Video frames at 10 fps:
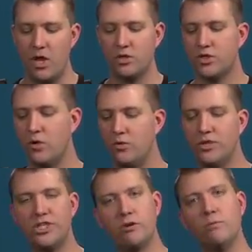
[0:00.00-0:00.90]
So
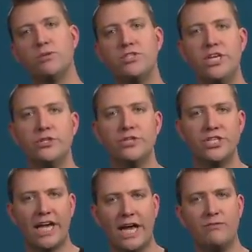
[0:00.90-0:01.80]
the general procedure is
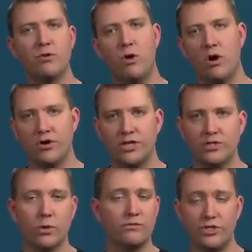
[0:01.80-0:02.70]
to have your
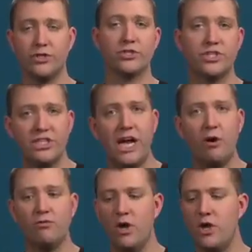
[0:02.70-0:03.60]
artist, or if it's
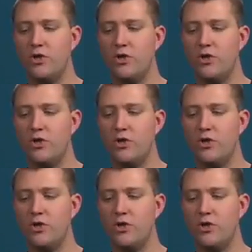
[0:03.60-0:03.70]
yourself,